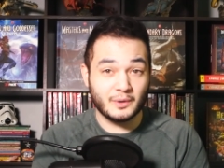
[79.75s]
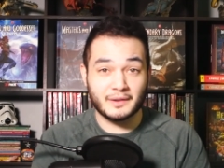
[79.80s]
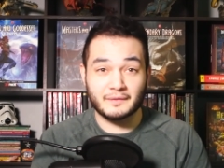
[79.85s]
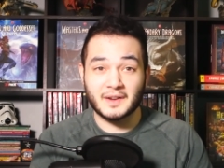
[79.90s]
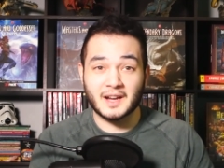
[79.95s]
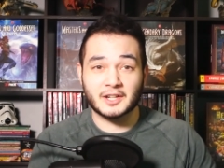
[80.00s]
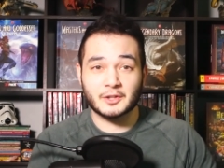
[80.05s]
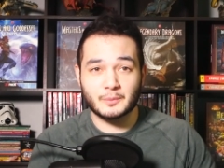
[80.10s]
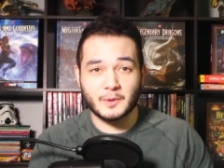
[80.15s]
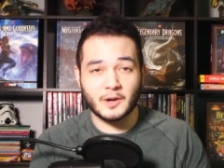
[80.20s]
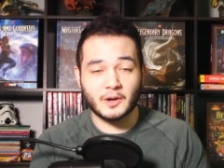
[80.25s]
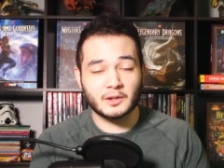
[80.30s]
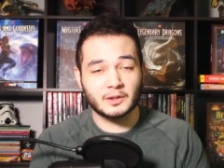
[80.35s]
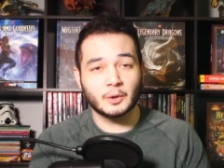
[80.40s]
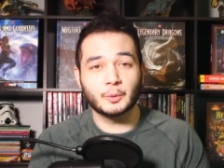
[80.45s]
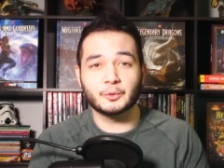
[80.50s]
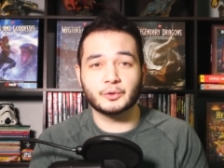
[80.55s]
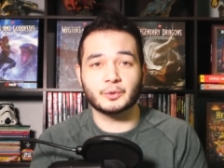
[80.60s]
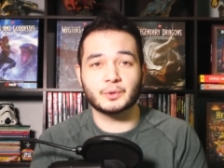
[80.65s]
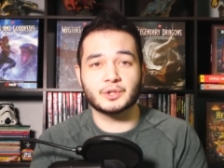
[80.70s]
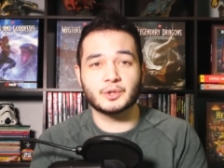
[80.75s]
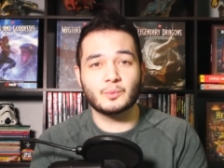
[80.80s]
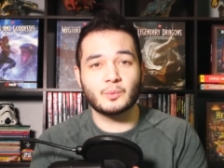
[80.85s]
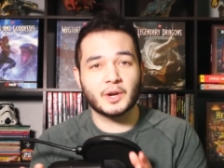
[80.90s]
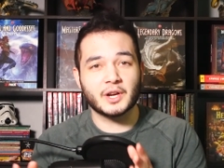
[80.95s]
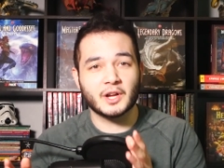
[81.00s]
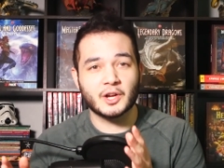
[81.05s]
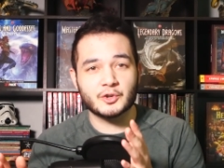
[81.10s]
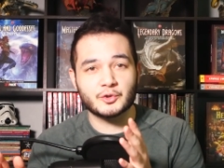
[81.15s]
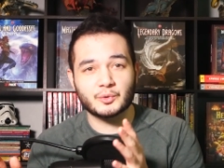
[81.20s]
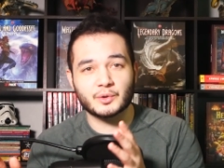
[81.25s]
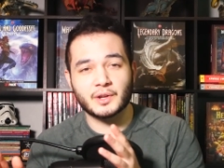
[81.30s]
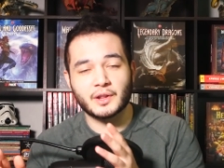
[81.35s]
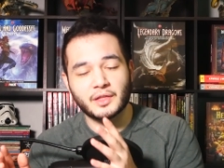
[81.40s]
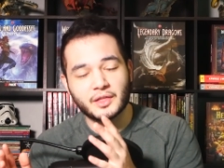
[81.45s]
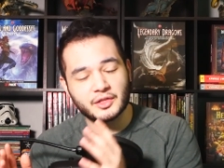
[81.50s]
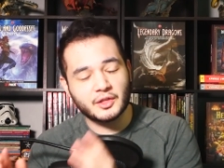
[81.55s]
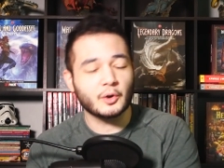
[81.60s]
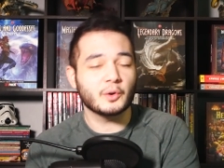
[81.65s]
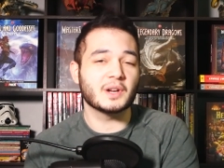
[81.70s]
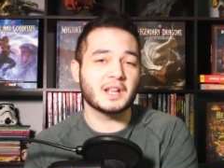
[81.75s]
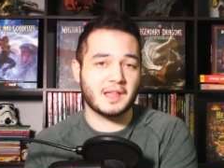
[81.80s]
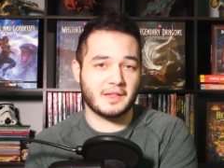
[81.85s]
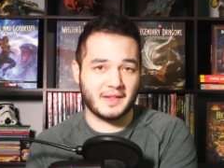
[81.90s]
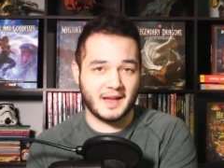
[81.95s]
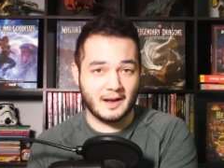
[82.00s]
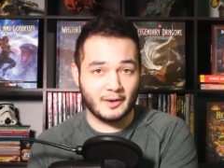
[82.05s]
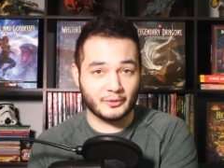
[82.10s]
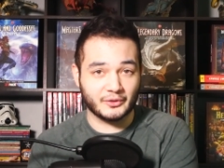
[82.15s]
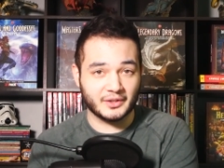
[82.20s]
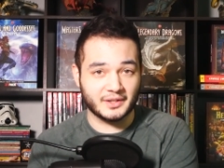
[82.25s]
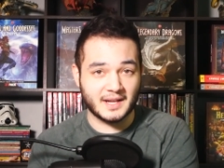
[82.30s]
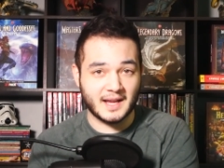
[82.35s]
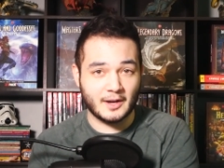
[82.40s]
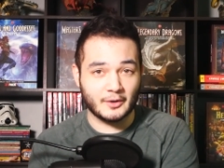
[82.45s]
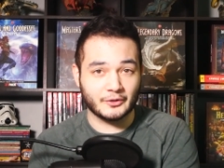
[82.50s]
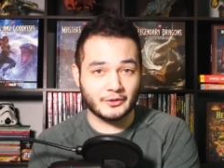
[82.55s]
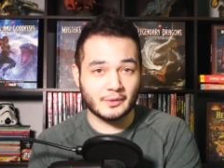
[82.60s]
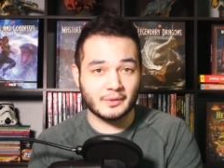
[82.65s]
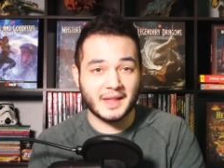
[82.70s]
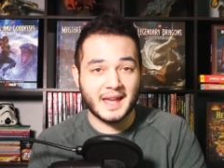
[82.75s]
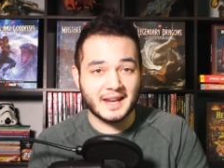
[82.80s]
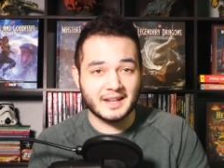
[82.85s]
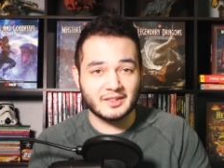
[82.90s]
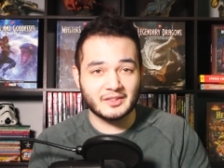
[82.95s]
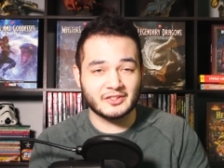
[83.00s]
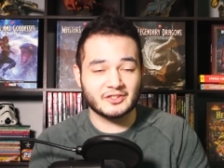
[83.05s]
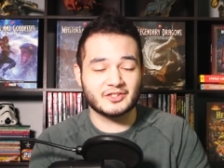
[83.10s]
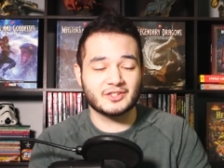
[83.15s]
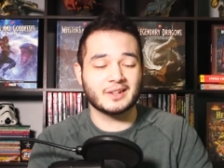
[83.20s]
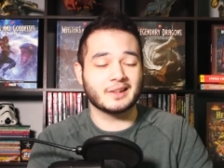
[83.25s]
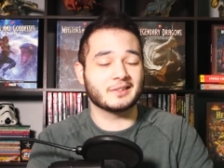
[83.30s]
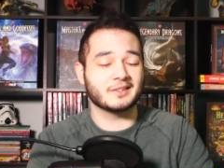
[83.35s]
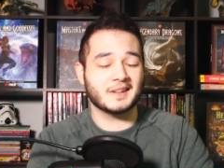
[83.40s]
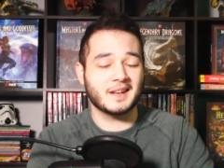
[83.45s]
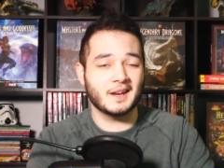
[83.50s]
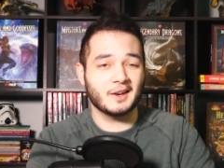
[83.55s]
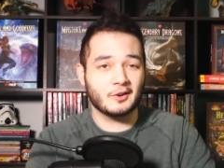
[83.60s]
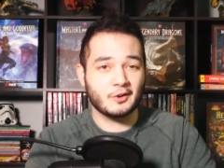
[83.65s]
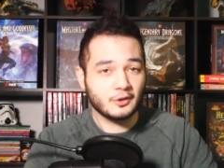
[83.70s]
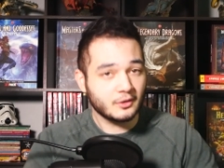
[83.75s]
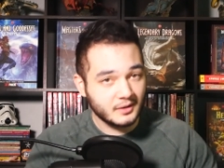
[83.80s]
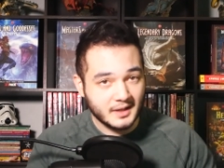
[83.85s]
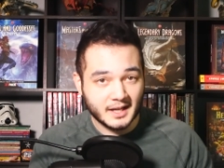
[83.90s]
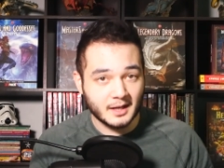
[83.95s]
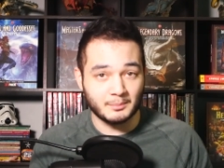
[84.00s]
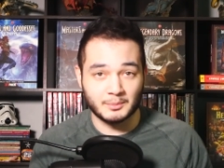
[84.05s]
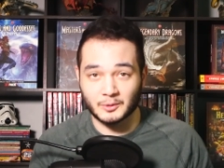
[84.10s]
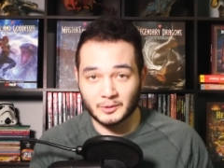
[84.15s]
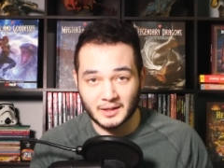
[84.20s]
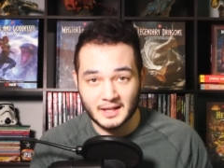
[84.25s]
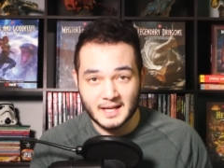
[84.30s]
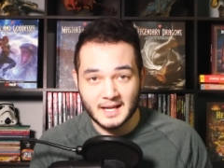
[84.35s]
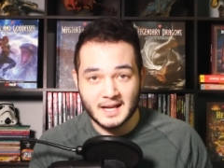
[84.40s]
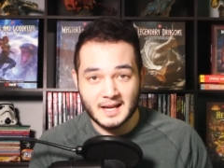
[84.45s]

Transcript: In fact, we are closer to 130,000 now, so that is just incredible.